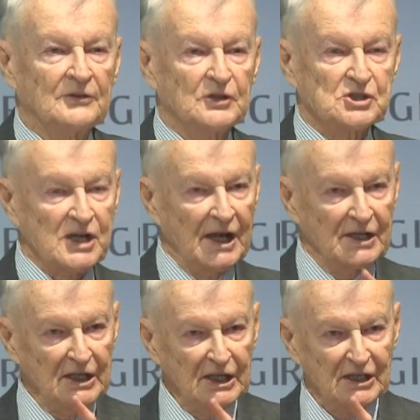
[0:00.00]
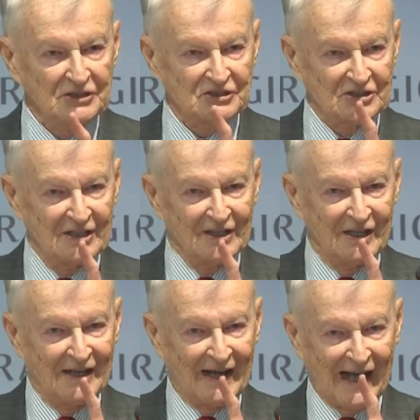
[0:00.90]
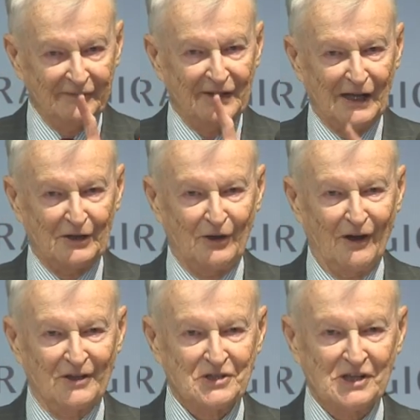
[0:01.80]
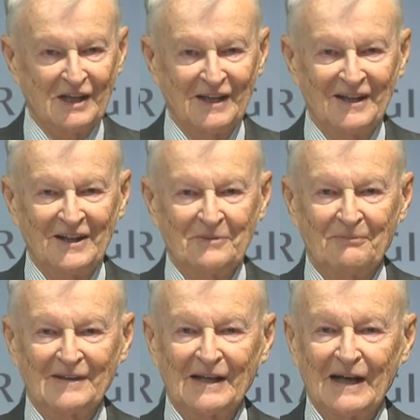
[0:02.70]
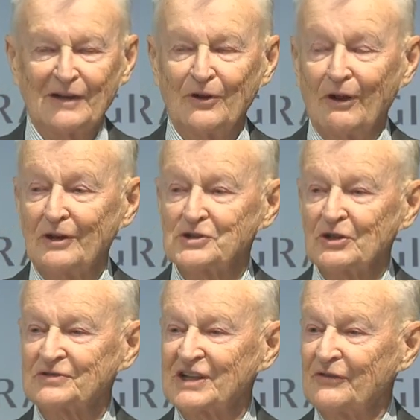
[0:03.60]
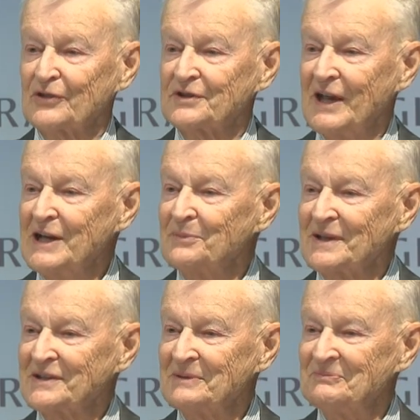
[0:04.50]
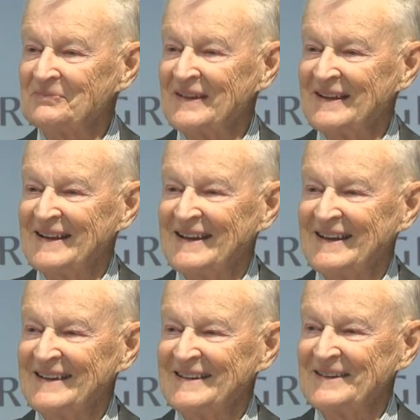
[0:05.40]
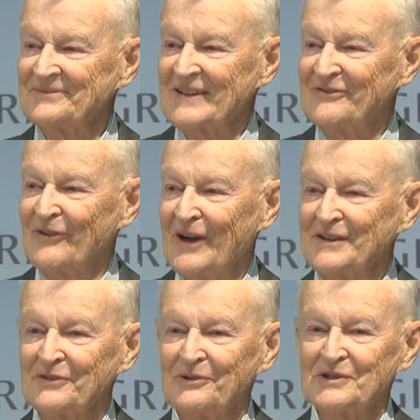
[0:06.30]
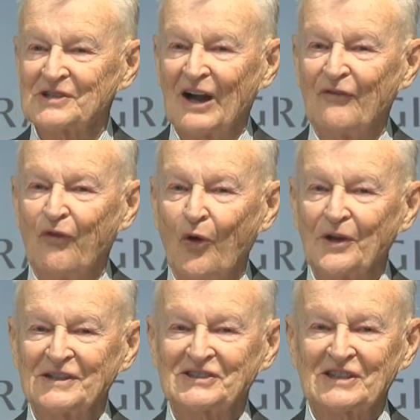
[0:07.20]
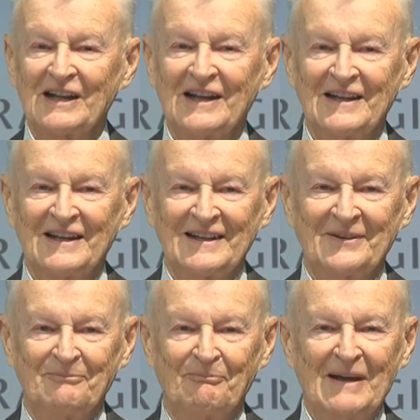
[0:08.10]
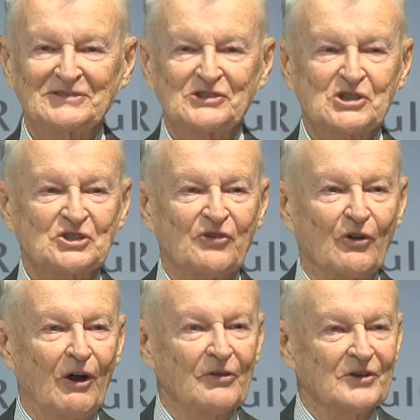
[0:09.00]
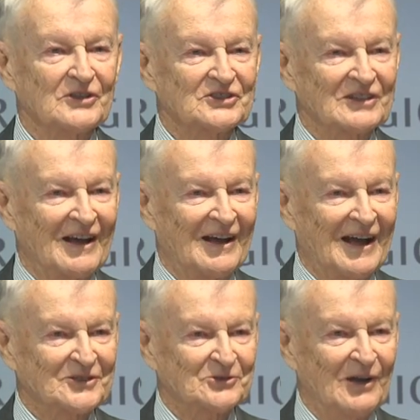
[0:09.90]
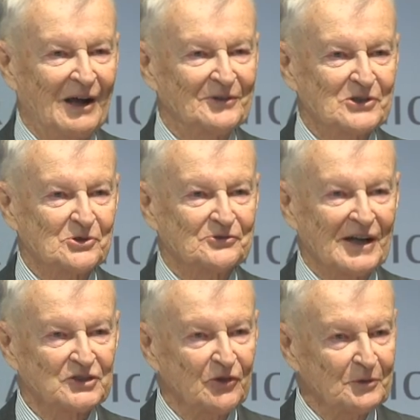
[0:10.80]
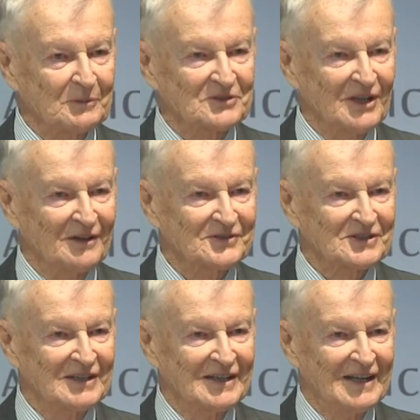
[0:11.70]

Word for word: The Chinese have an ideology, but an ideology of self containment, and um, one which avoids messages for others as to how they should transform themselves.